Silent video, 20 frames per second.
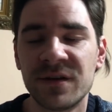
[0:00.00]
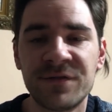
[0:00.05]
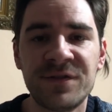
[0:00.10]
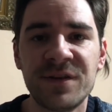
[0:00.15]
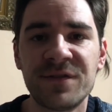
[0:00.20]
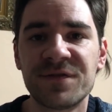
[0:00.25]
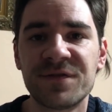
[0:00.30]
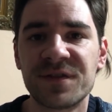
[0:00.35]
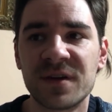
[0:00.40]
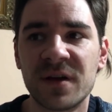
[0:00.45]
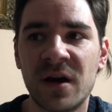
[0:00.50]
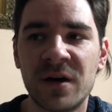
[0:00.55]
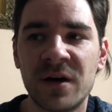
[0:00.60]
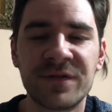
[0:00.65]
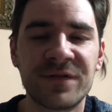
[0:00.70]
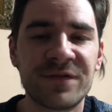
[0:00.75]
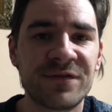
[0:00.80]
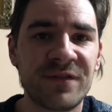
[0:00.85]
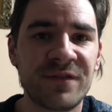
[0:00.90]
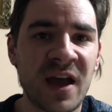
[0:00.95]
5th
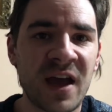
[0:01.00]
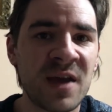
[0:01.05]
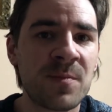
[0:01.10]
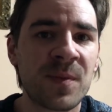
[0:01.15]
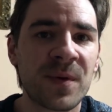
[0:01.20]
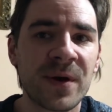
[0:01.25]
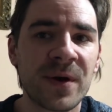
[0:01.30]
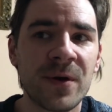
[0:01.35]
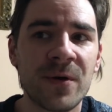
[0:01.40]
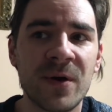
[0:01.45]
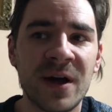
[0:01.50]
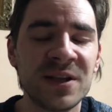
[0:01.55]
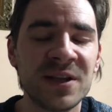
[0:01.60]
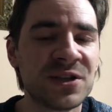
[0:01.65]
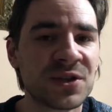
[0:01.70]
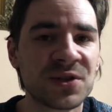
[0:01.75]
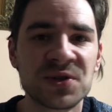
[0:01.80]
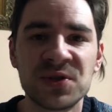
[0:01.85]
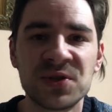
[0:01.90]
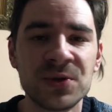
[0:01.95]
of April and
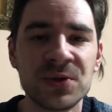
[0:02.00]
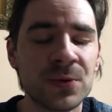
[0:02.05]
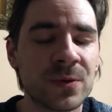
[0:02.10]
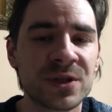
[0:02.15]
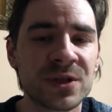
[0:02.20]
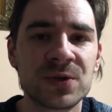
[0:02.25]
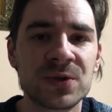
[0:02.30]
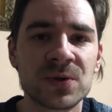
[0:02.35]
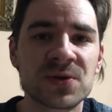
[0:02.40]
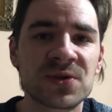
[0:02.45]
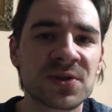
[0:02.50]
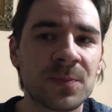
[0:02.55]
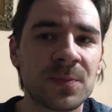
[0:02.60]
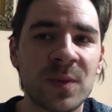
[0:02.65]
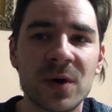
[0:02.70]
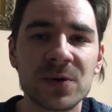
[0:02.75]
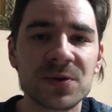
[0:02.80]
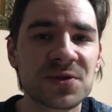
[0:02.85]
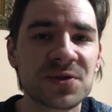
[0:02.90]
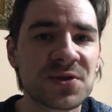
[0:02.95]
just do what you're
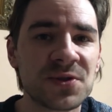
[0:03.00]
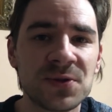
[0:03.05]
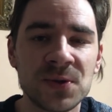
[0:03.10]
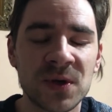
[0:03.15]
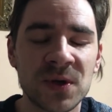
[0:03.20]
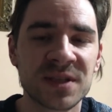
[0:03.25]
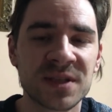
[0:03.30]
supposed to do,